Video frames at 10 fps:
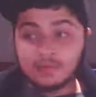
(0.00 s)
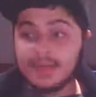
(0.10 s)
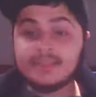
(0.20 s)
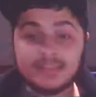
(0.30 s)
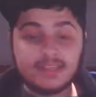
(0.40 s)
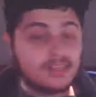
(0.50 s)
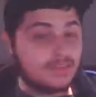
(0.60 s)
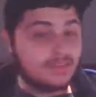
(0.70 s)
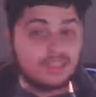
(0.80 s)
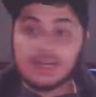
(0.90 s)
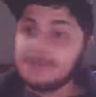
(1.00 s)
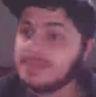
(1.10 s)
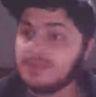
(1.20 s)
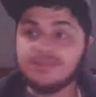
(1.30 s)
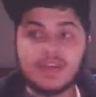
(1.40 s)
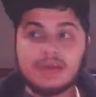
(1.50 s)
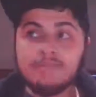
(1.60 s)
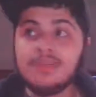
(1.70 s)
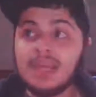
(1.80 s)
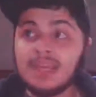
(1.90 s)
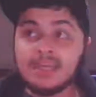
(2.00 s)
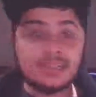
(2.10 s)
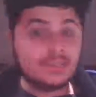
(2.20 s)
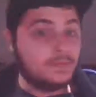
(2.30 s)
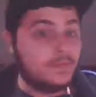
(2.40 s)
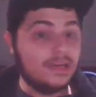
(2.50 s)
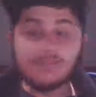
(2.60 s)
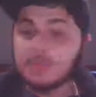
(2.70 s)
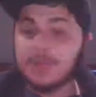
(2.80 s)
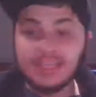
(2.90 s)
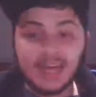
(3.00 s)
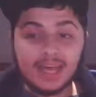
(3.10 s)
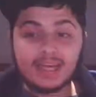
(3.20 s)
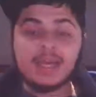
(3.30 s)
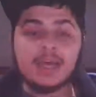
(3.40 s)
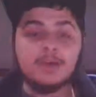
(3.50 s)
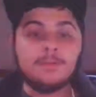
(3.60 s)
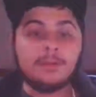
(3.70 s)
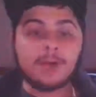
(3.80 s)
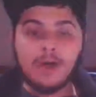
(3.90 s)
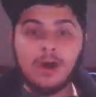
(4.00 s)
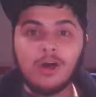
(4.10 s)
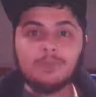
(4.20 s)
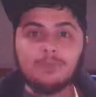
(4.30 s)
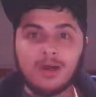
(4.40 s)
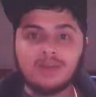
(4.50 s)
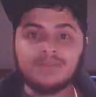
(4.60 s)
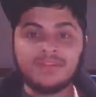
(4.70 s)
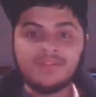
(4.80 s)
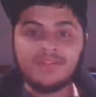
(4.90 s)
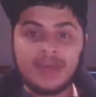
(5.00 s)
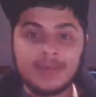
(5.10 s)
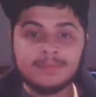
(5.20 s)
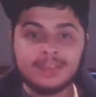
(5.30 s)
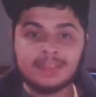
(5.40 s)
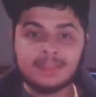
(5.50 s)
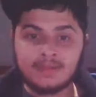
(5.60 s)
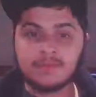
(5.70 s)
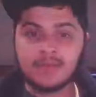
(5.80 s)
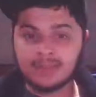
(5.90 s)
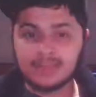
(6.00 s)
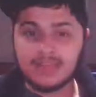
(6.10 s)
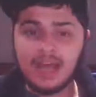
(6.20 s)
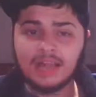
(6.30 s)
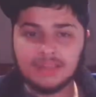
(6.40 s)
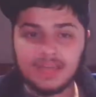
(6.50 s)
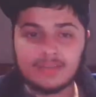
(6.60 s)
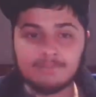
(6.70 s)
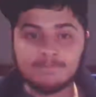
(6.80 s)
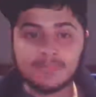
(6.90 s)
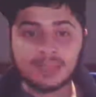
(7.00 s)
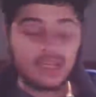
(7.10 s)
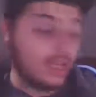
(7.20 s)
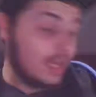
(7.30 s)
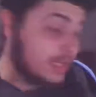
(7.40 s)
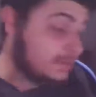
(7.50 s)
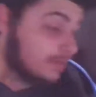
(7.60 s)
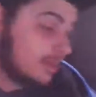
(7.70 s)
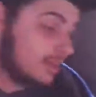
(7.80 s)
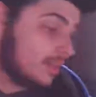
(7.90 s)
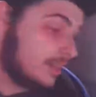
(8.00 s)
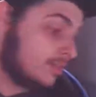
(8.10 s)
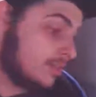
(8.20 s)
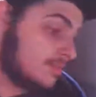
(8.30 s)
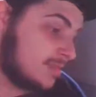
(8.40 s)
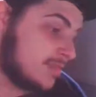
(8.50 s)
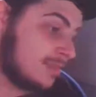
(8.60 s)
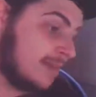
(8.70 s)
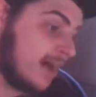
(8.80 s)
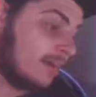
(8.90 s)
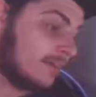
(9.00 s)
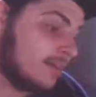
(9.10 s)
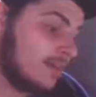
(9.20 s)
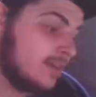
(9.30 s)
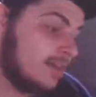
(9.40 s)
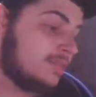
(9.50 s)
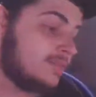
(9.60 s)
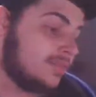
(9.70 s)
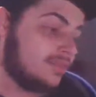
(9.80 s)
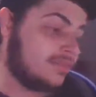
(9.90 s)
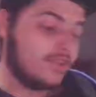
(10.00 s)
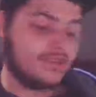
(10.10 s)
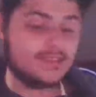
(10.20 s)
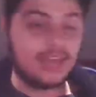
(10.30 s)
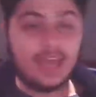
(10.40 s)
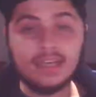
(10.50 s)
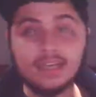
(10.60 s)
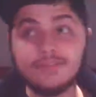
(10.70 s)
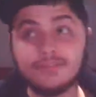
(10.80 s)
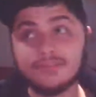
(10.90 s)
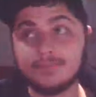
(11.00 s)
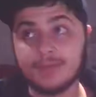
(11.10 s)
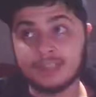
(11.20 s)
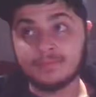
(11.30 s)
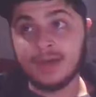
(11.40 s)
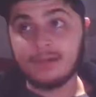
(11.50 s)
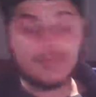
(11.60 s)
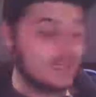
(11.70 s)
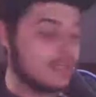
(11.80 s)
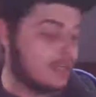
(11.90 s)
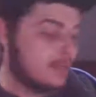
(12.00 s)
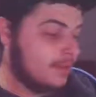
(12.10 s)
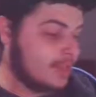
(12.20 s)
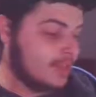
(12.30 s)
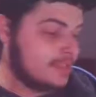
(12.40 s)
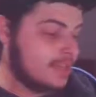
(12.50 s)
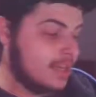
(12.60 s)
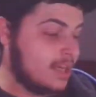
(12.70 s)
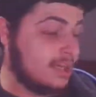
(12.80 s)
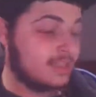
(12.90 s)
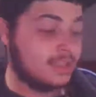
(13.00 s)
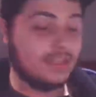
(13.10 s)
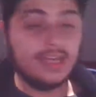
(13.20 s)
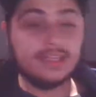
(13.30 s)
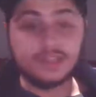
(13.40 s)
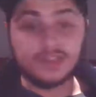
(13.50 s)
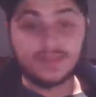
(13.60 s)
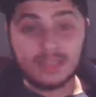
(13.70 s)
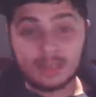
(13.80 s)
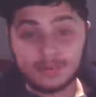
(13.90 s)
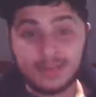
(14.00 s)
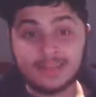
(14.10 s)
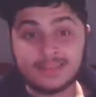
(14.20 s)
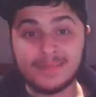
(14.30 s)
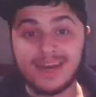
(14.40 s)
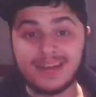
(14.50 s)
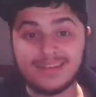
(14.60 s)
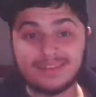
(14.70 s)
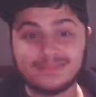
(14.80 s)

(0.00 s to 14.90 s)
races, different types of meanings, whatever we like, we're all part of a family around this holiday. And that's what I think Christmas is about for us, and even for SpongeBob. And what can I say? They deserve the number 9 spot.